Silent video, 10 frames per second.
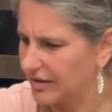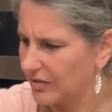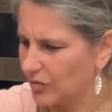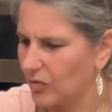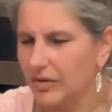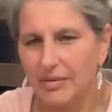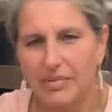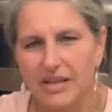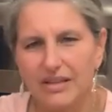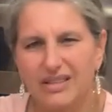rolling
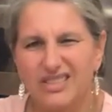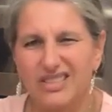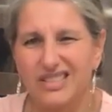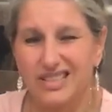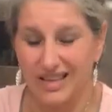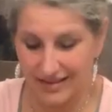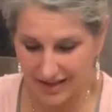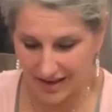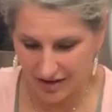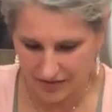pin, just get
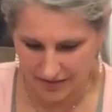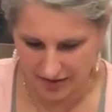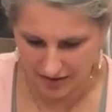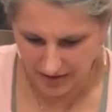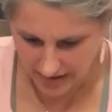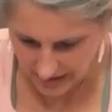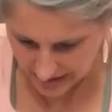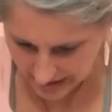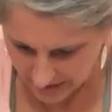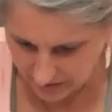that off of there
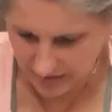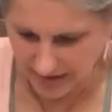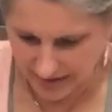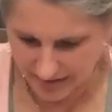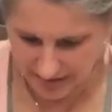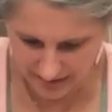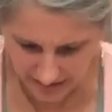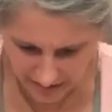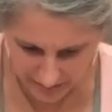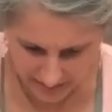so it doesn't stick.
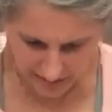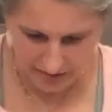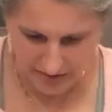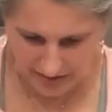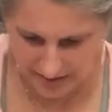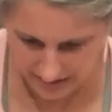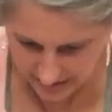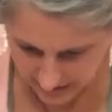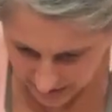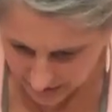There we go. So it doesn't
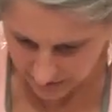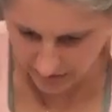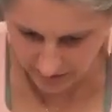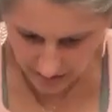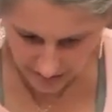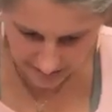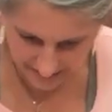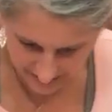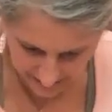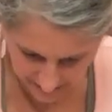stick to your dough. Oh,
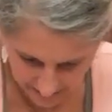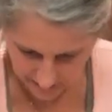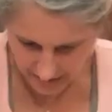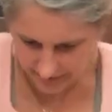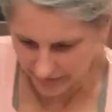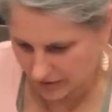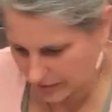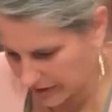that's nice. Okay, there we